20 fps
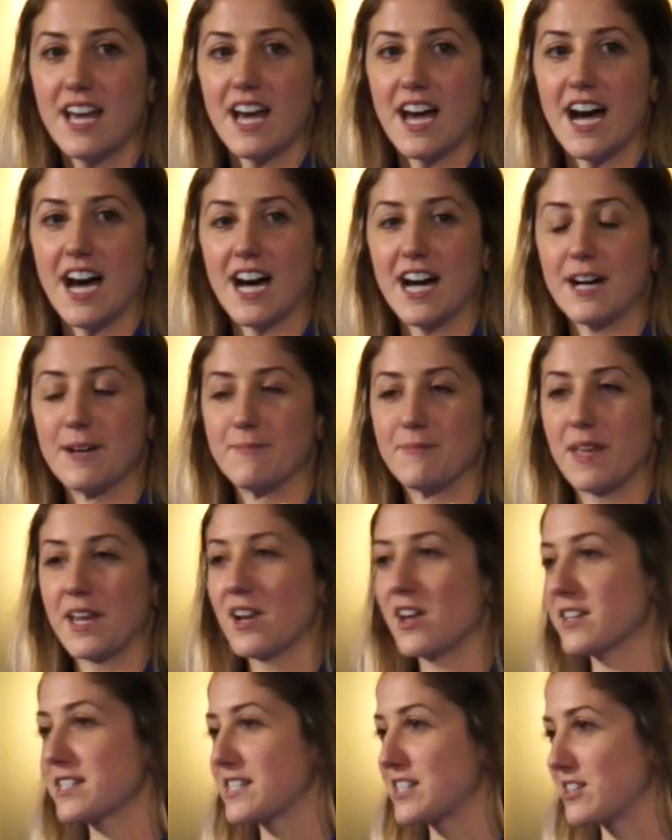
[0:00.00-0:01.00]
Um, in
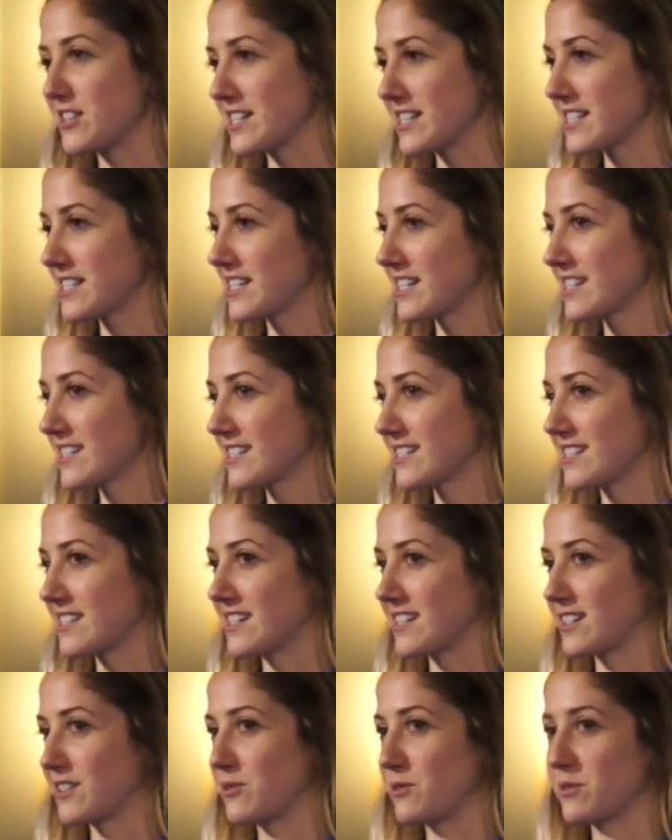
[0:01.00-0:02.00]
all seriousness,
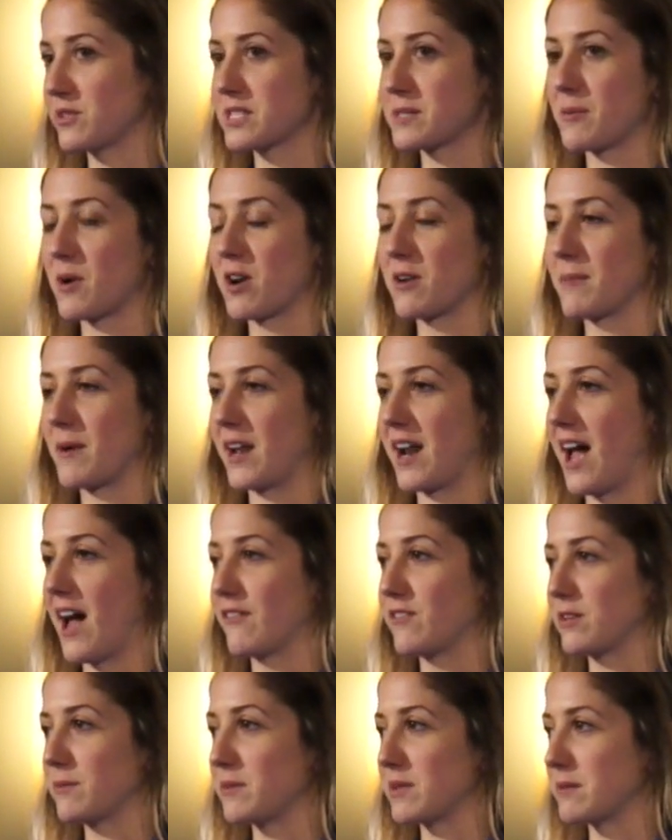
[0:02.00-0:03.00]
the coolest part about
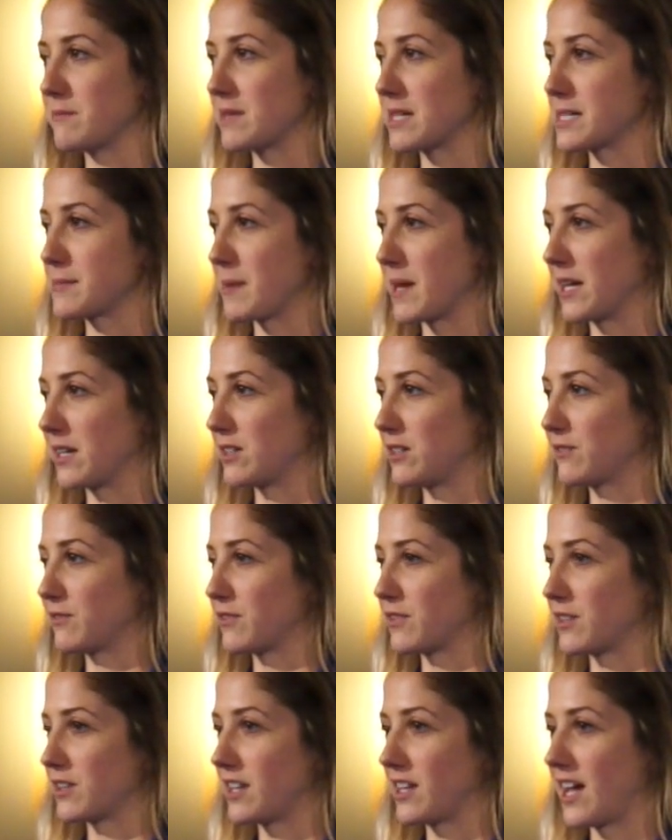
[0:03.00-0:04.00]
having been at Mixpanel
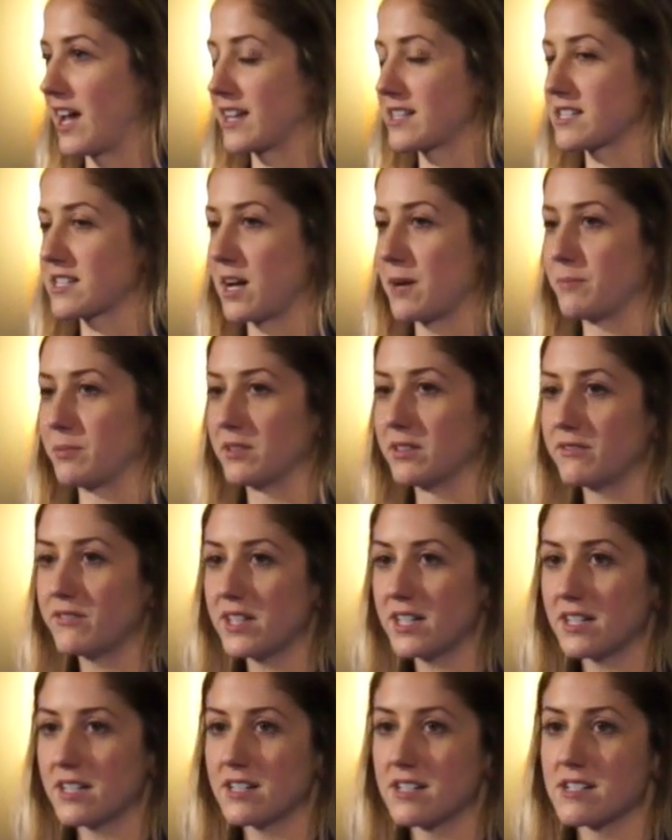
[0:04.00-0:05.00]
for the last couple of
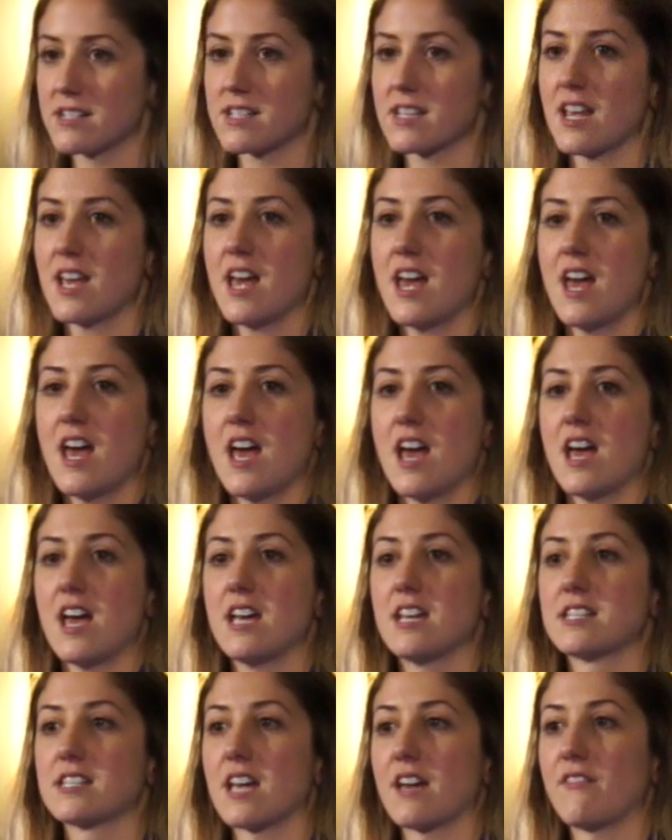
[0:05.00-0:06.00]
years
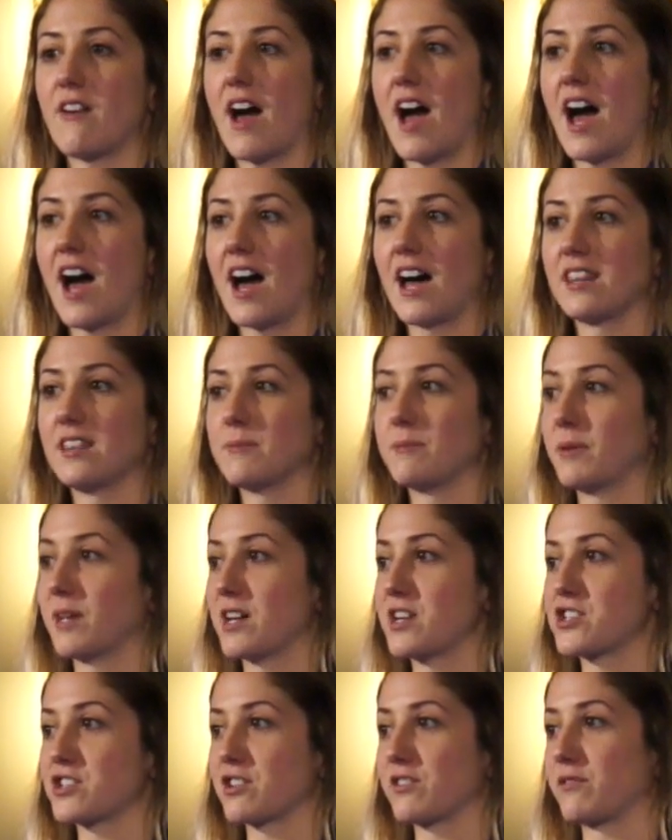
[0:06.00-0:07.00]
is I've had the
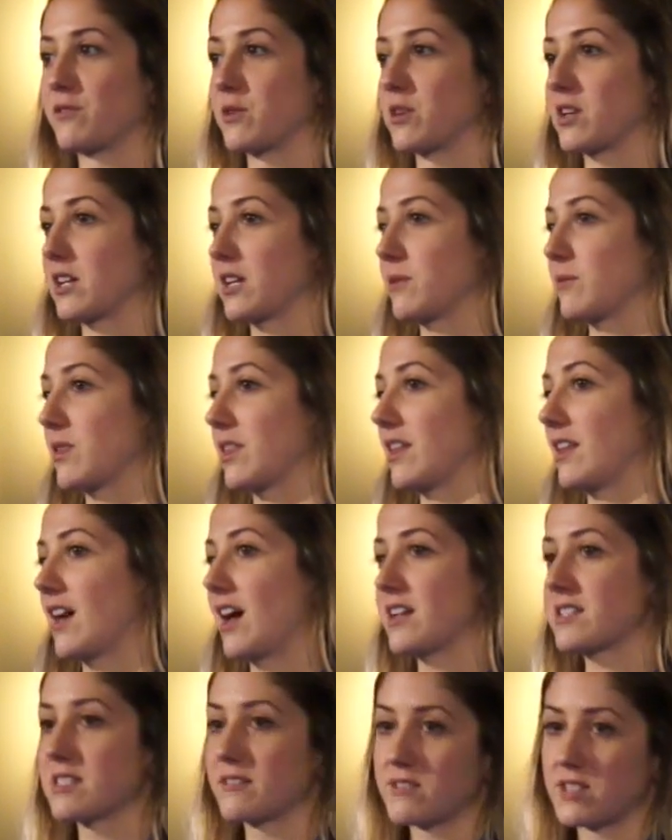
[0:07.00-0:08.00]
pleasure of working with
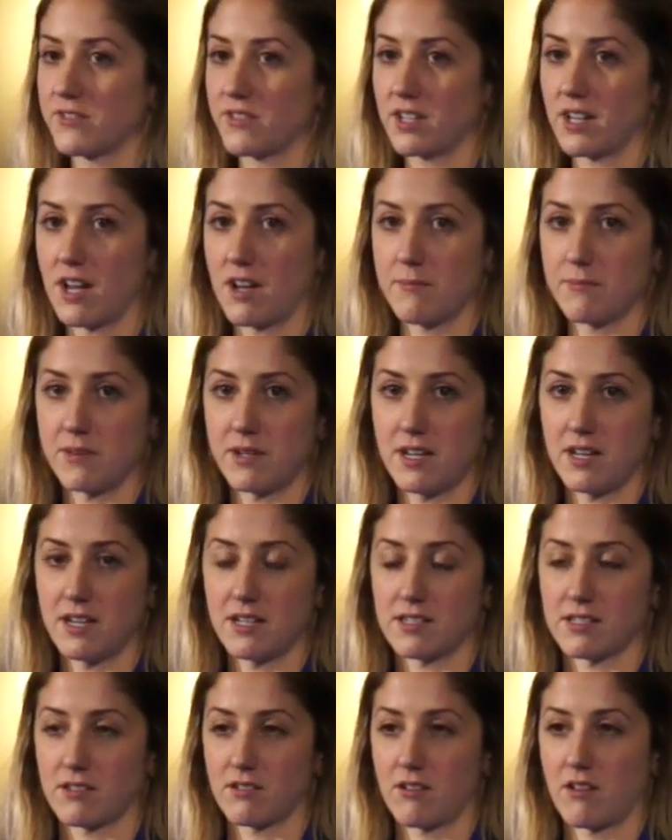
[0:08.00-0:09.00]
lots of different
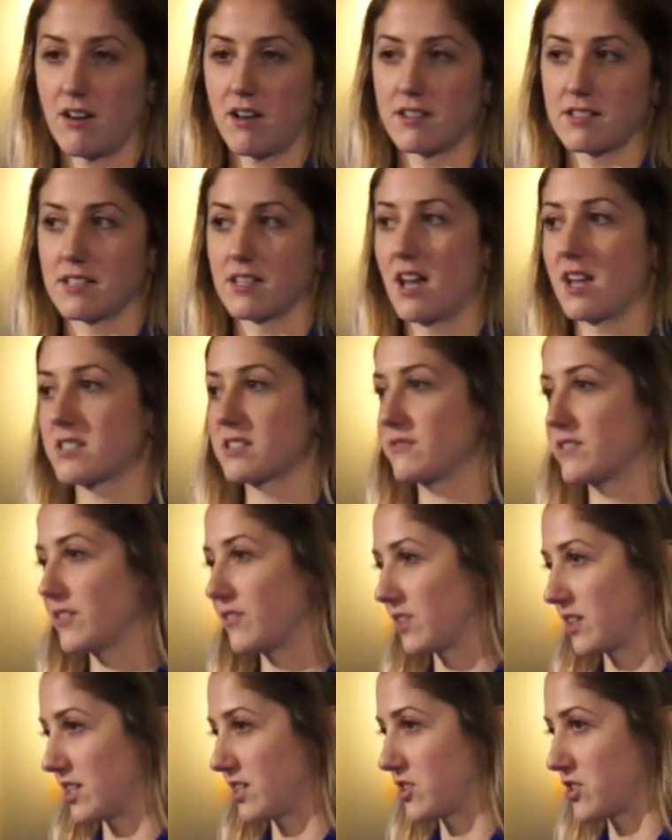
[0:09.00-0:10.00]
companies across lots of
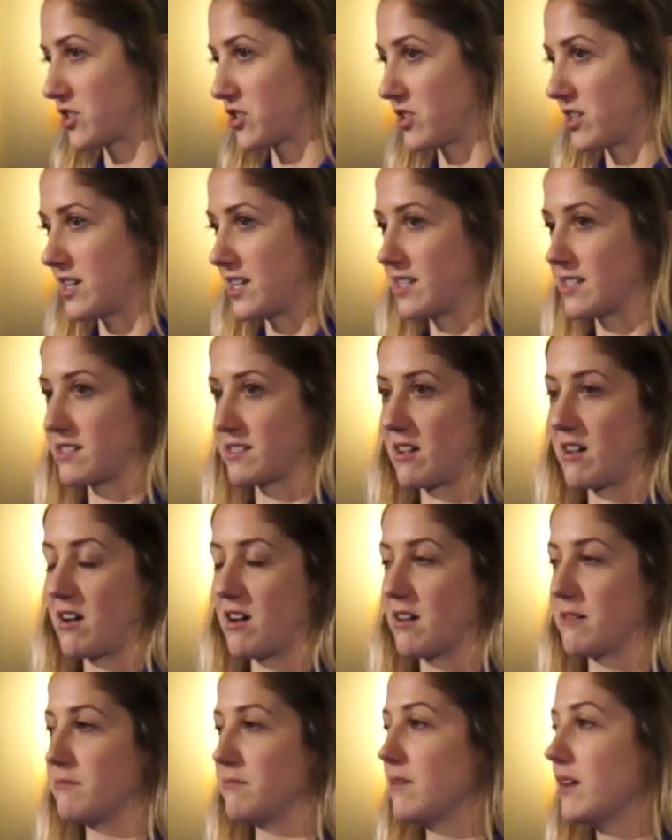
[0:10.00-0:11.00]
different industries
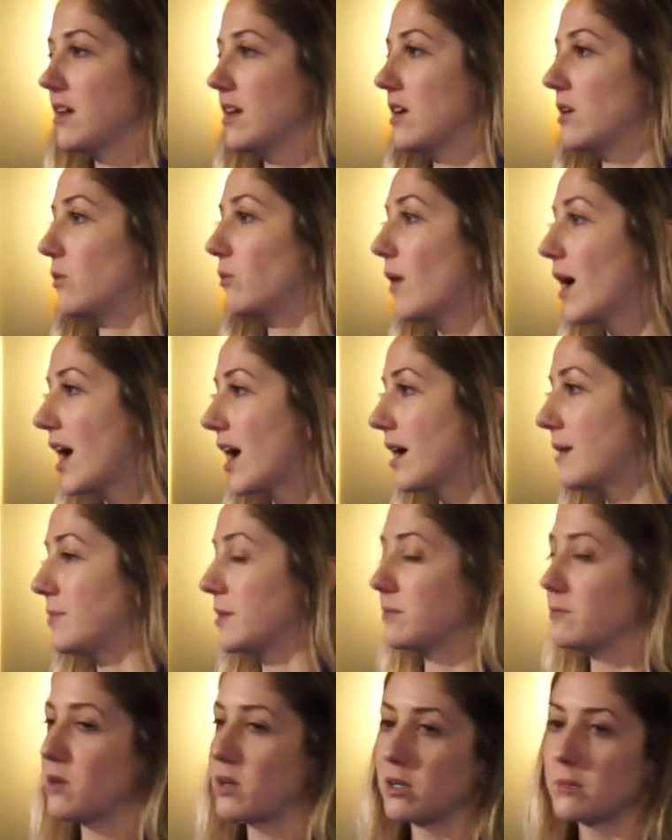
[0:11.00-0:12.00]
on web
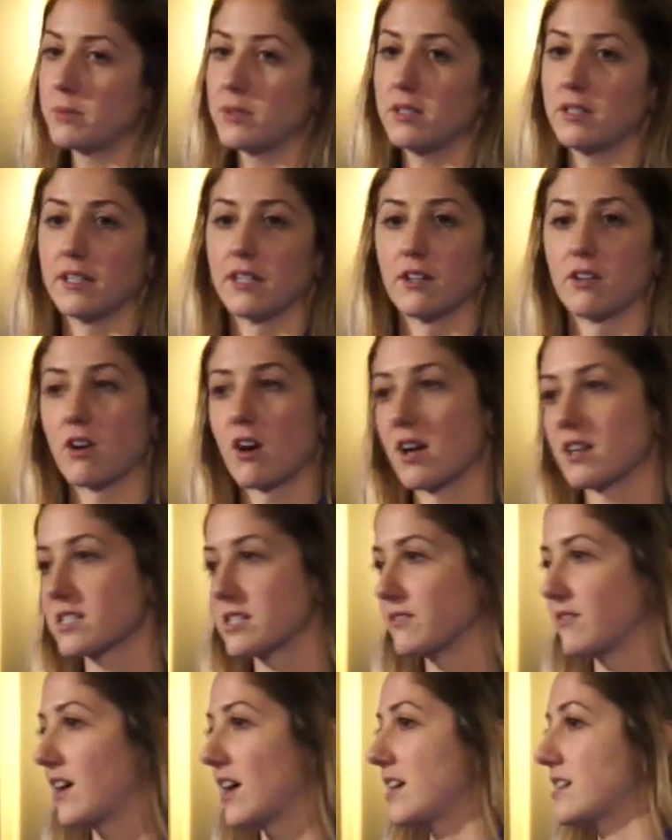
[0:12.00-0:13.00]
and mobile and
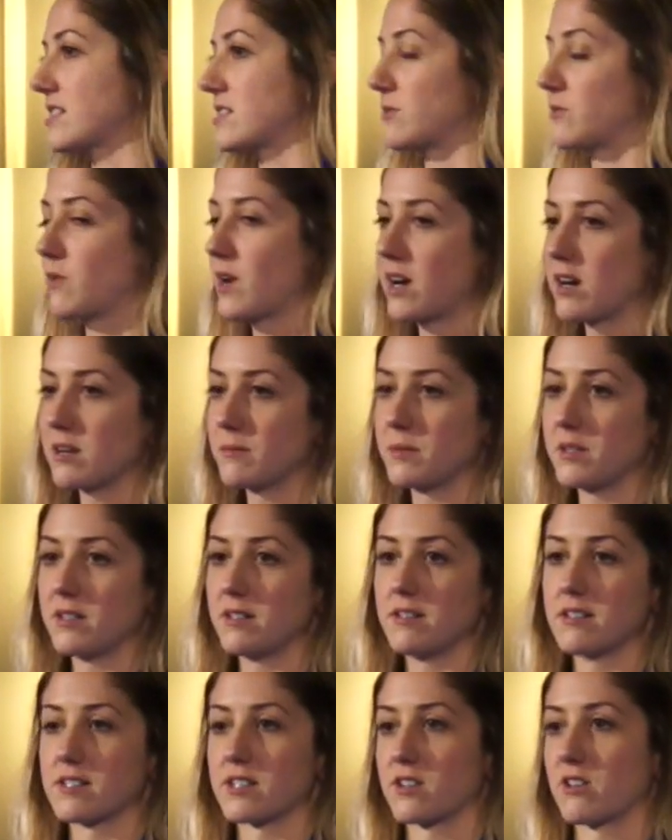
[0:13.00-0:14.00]
cross-device and
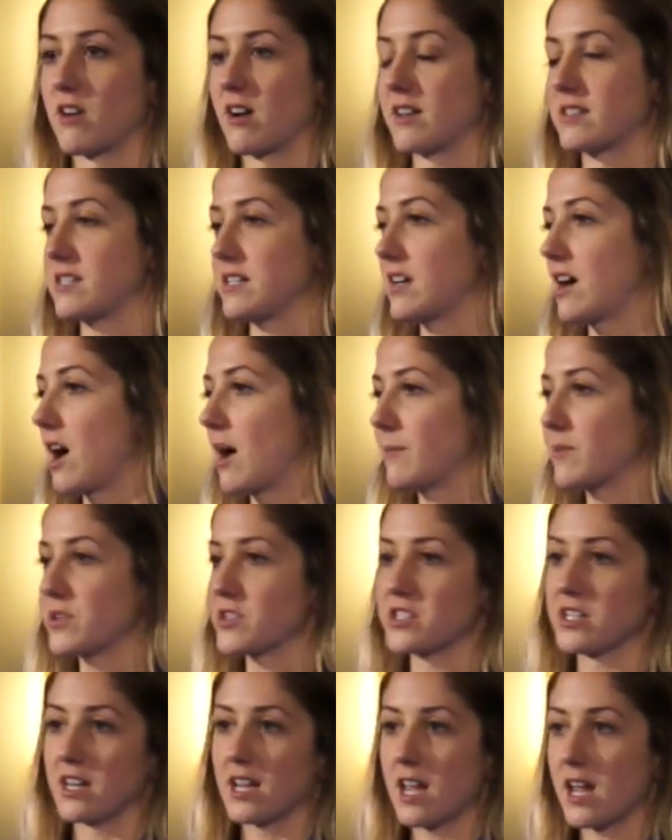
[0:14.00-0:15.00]
wearables, across
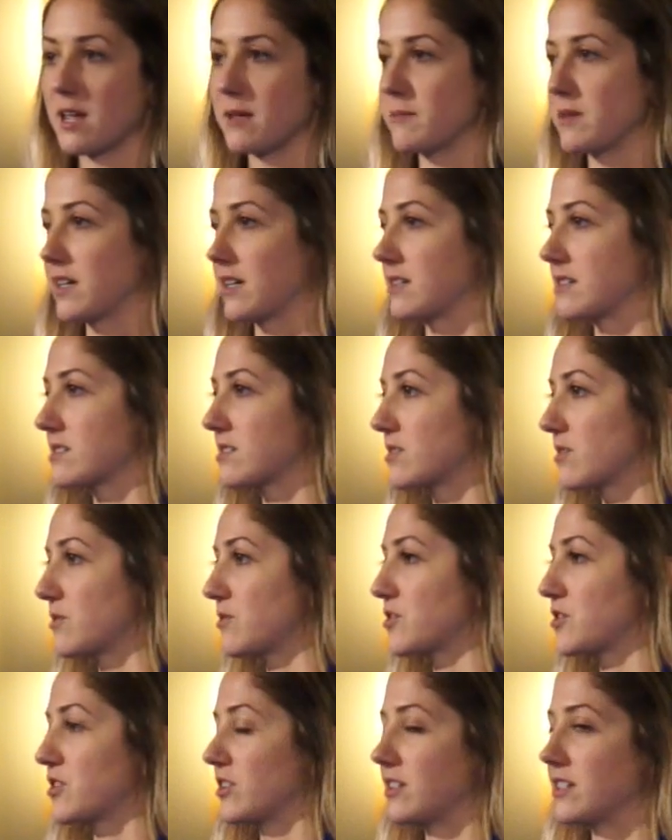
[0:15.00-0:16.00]
e-commerce and gaming and
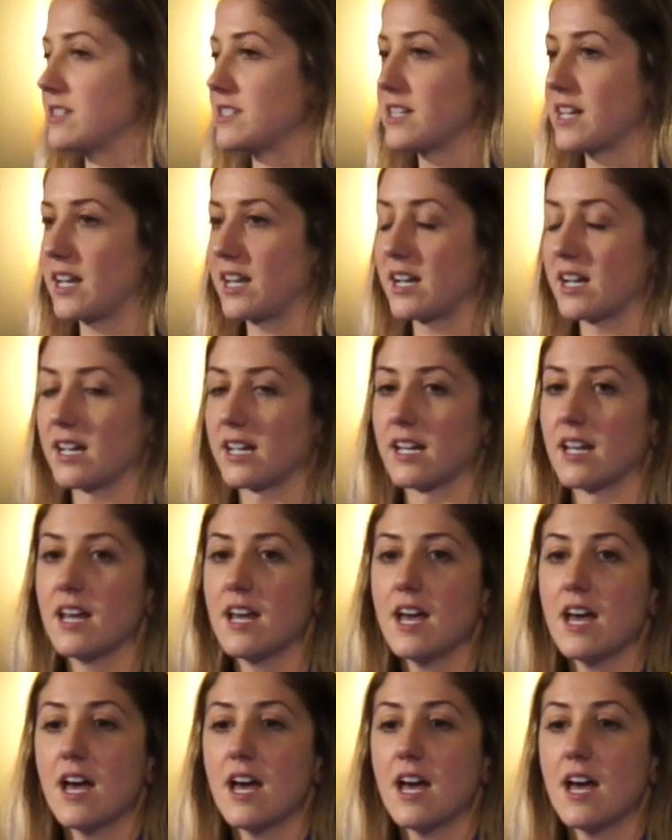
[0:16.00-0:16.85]
social and dating.